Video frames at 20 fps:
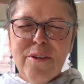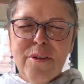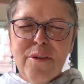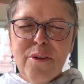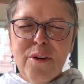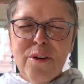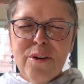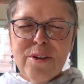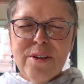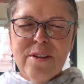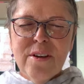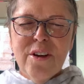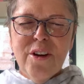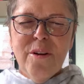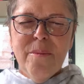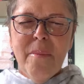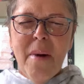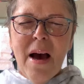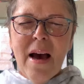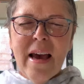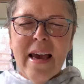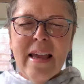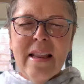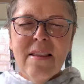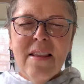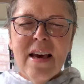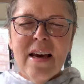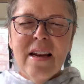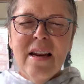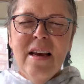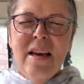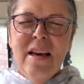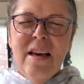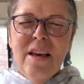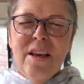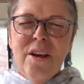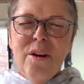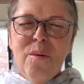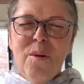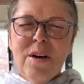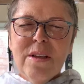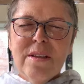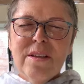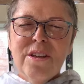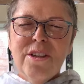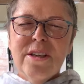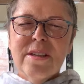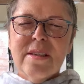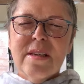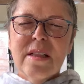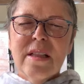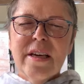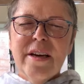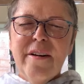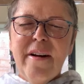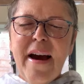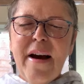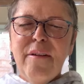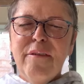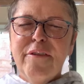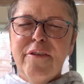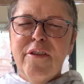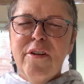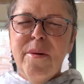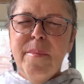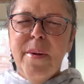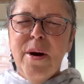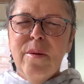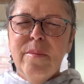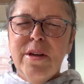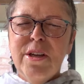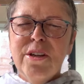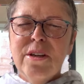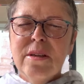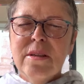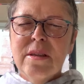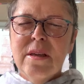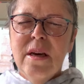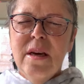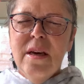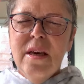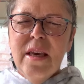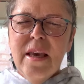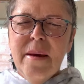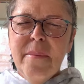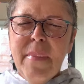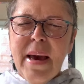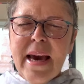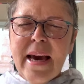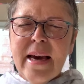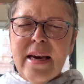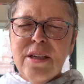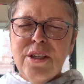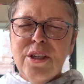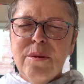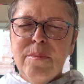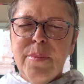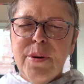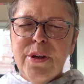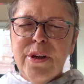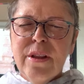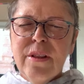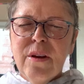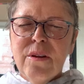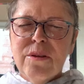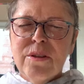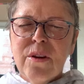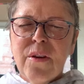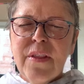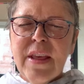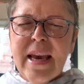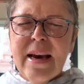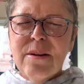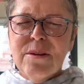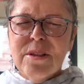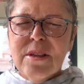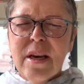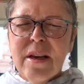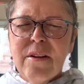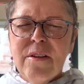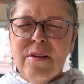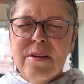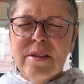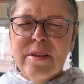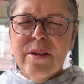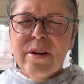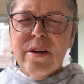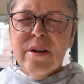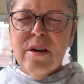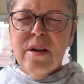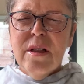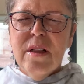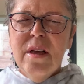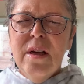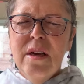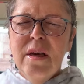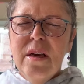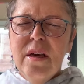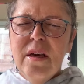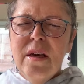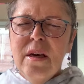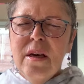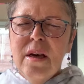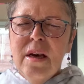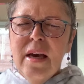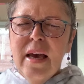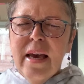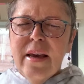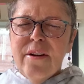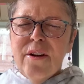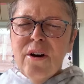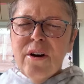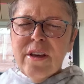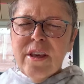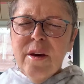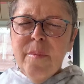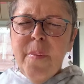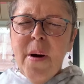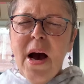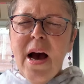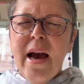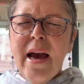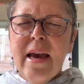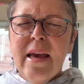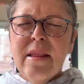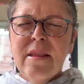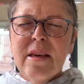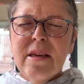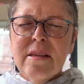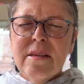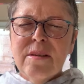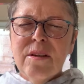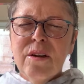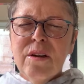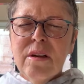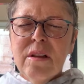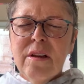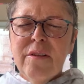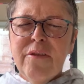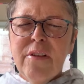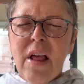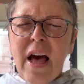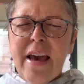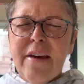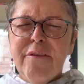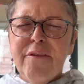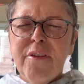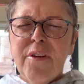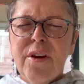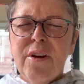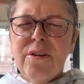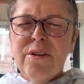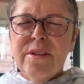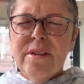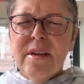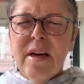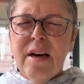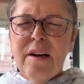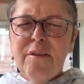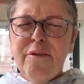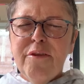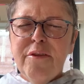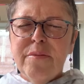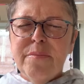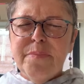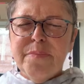thoughts on your mind that you want to just clear out for a moment just imagine putting those on the outside of the circle and occupying this circle of light for yourself